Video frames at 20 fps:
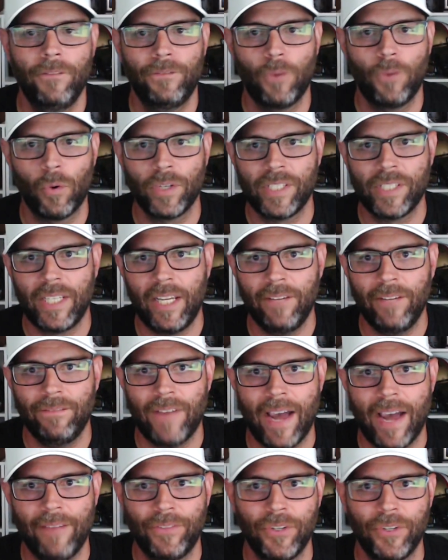fourteen
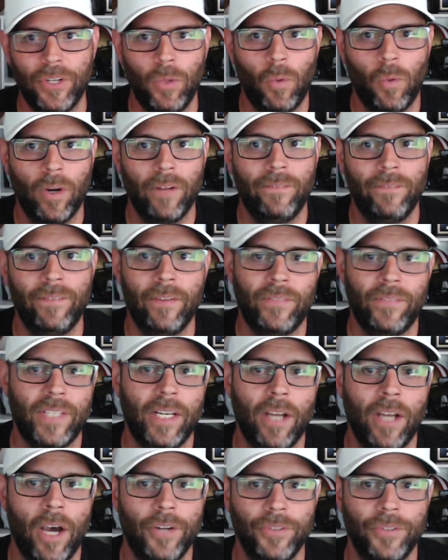five thirty-one of
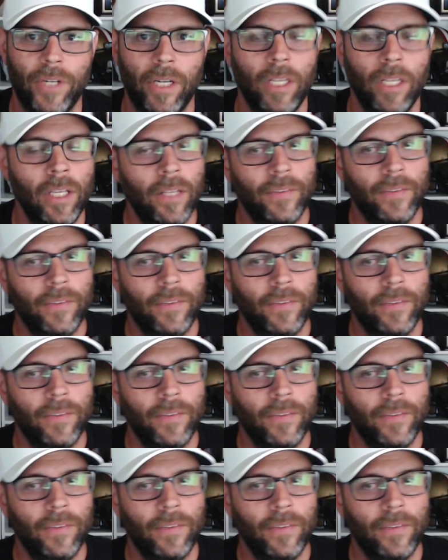fifteen hundred.